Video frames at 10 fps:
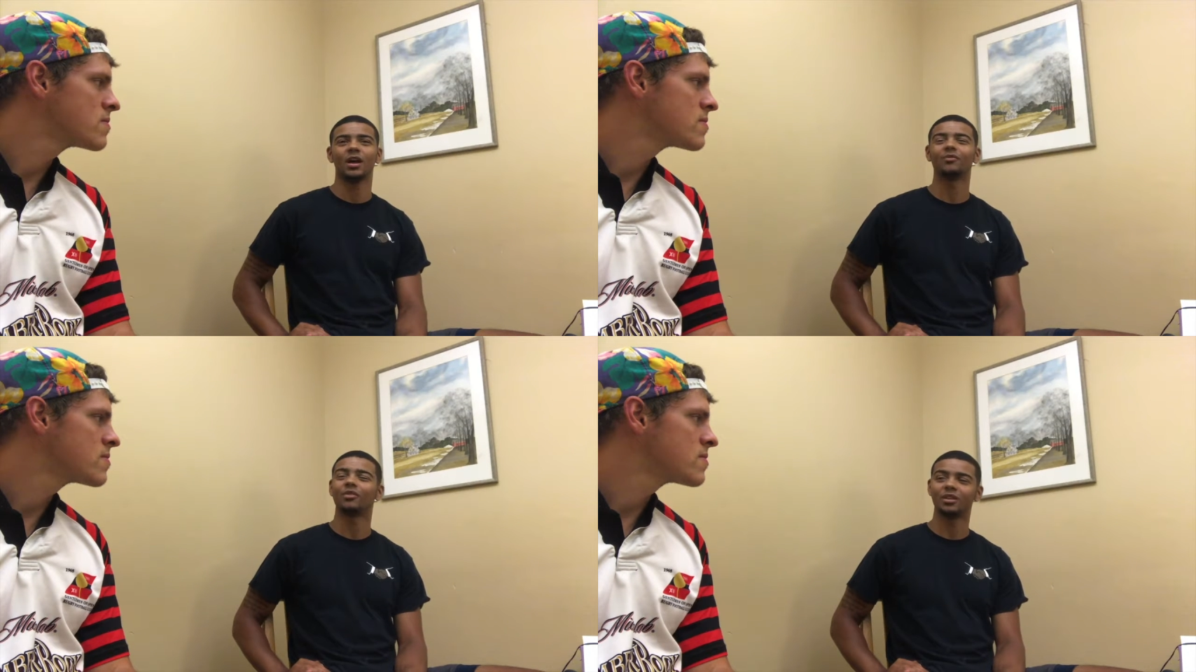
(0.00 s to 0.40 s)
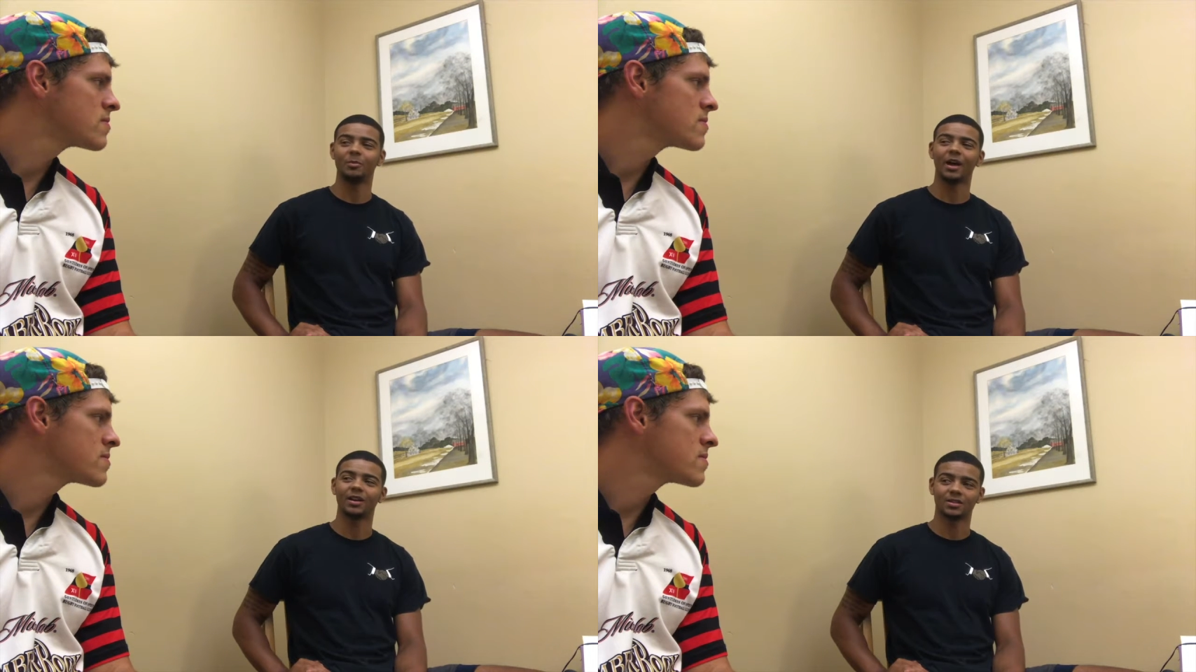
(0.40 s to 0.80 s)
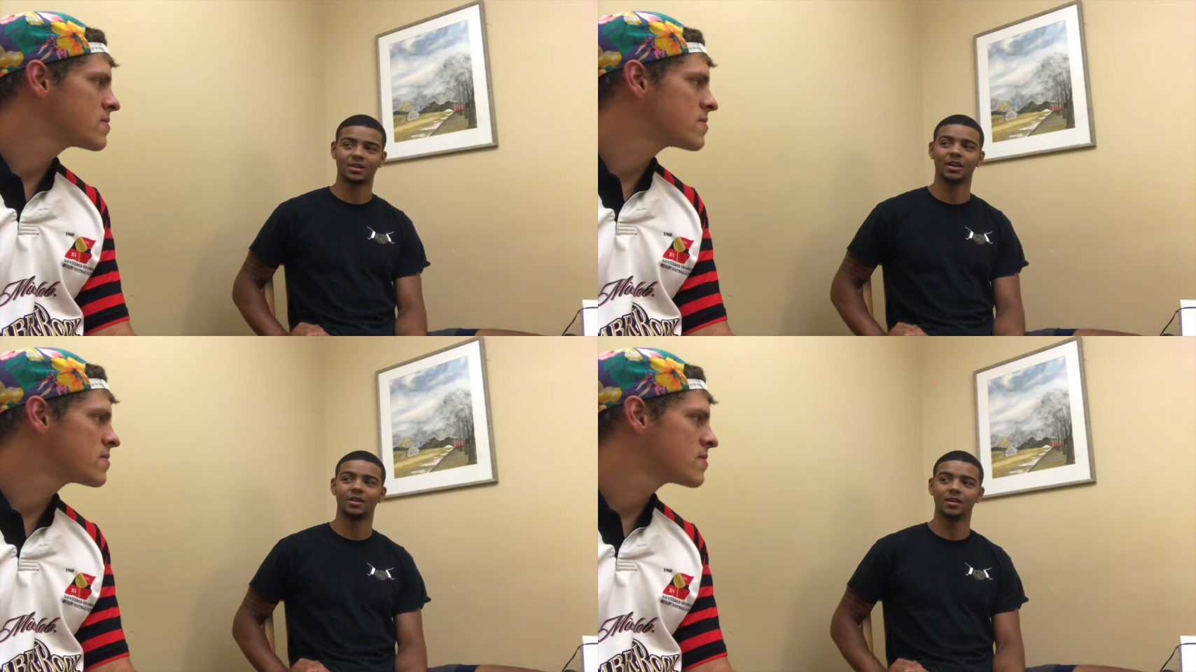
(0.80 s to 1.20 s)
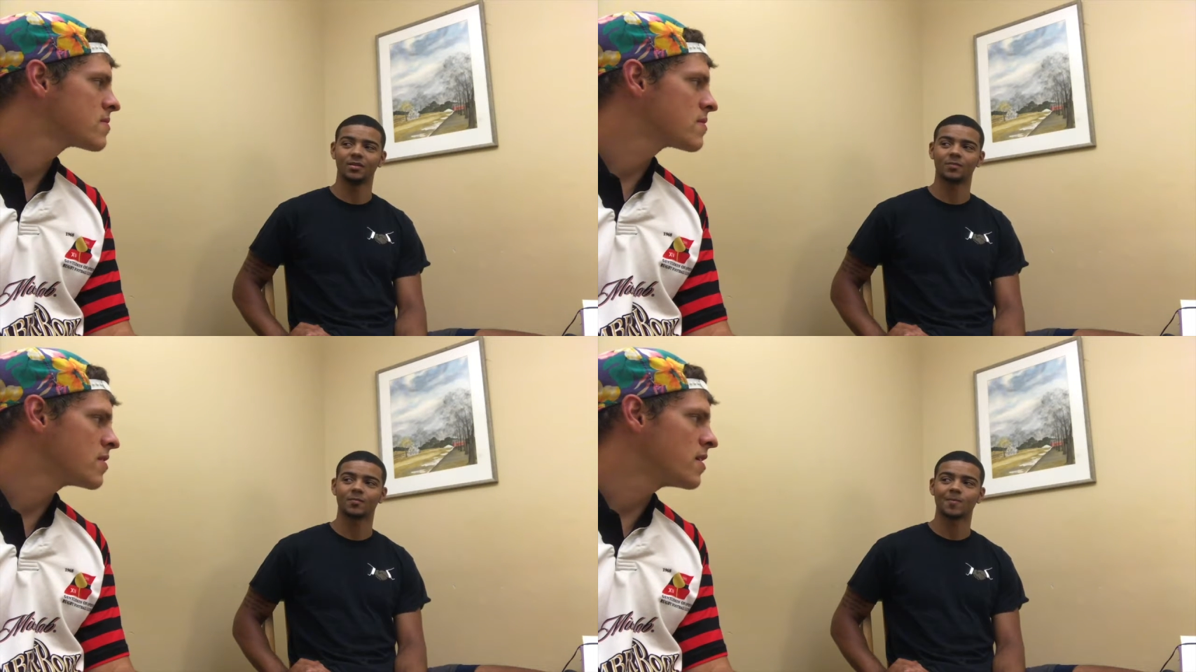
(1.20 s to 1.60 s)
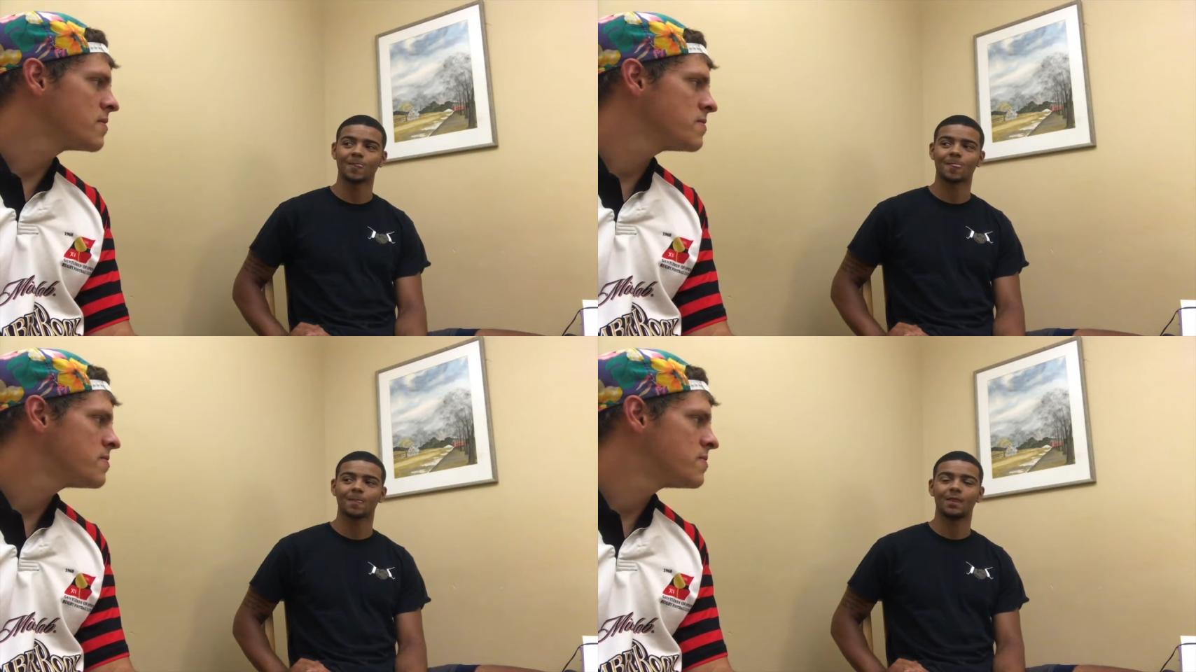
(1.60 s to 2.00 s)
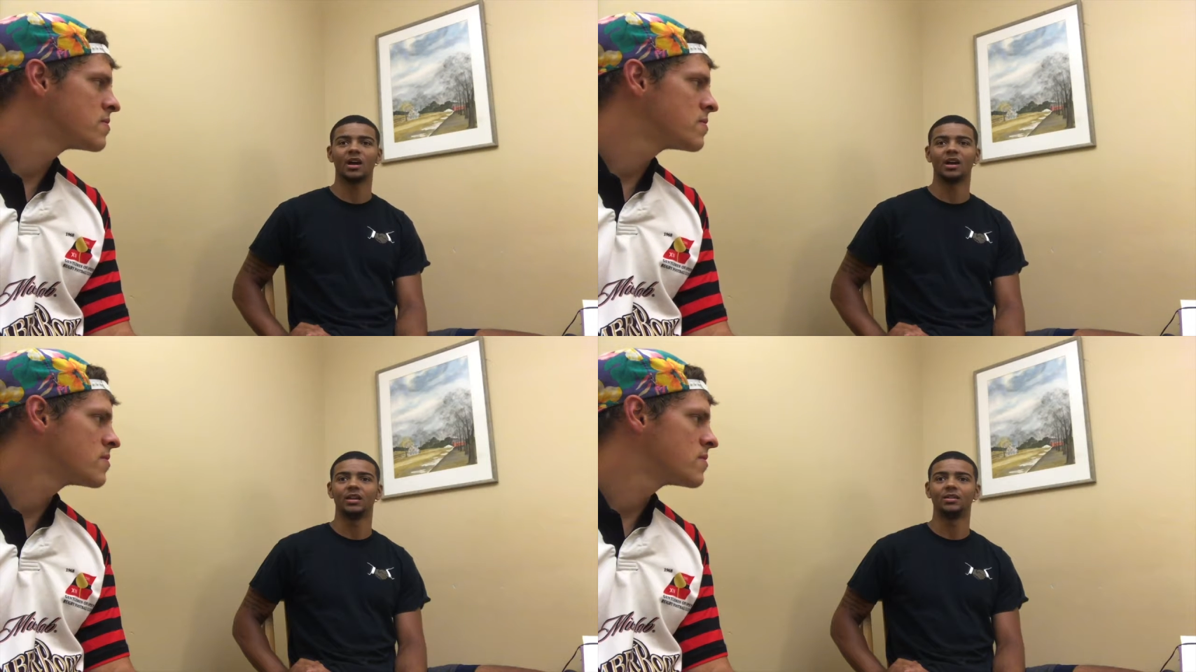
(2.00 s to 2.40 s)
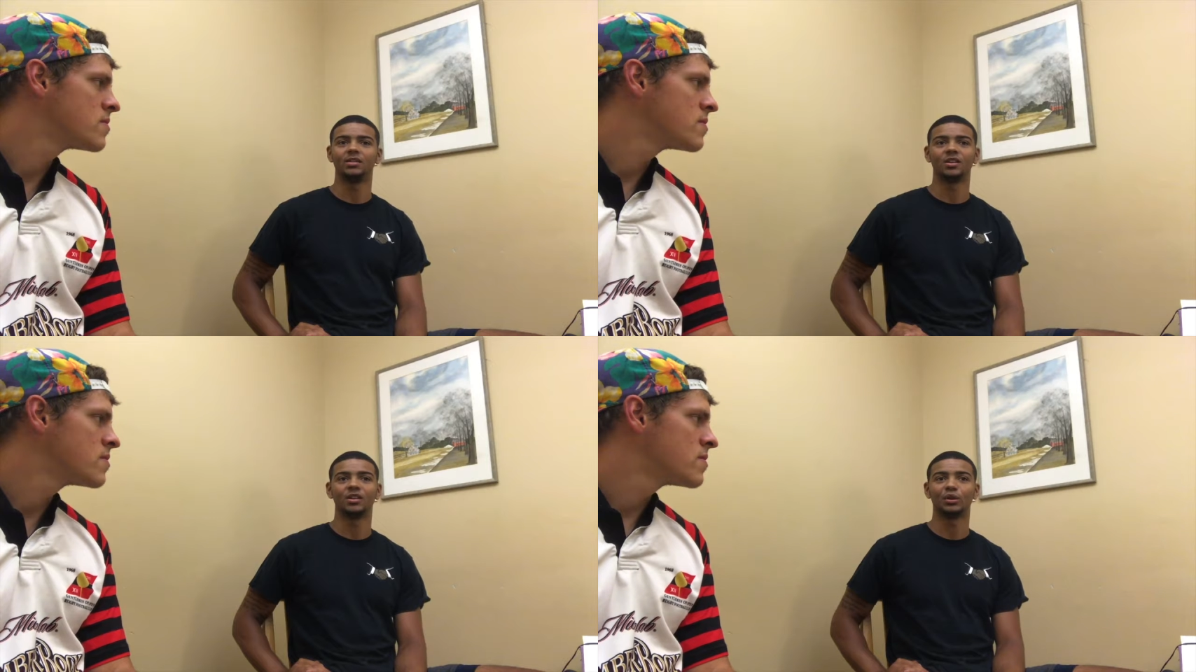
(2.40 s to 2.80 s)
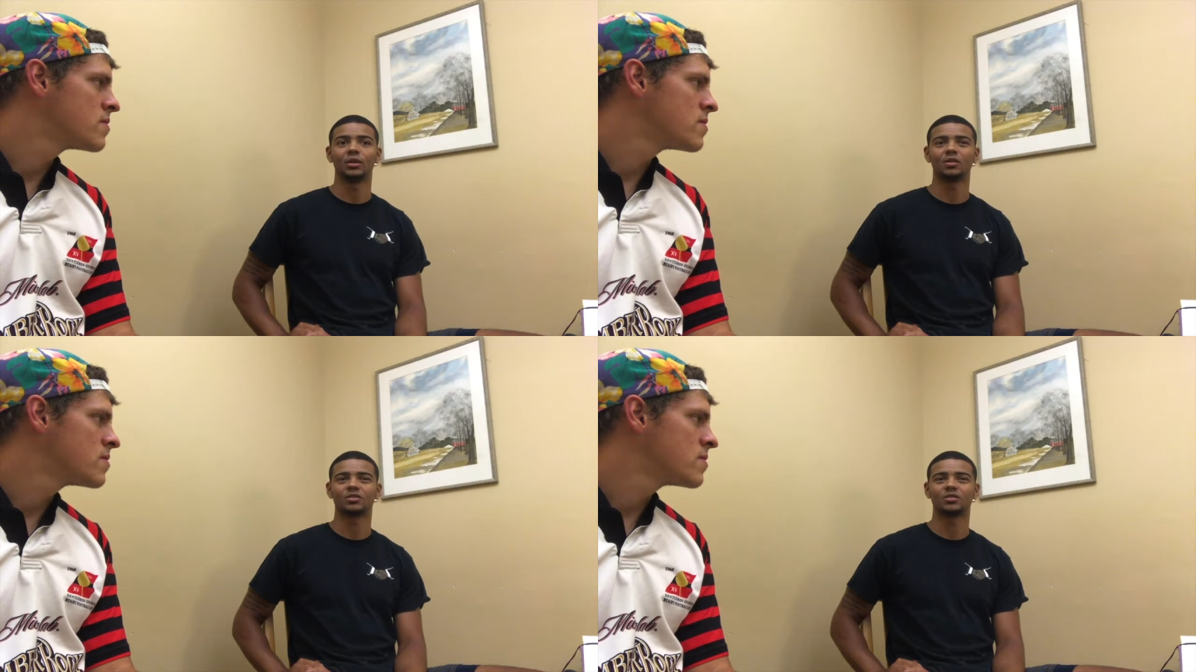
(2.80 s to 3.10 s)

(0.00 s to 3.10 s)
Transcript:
Speaker 1: have really bad anxiety. Yeah. I didn't,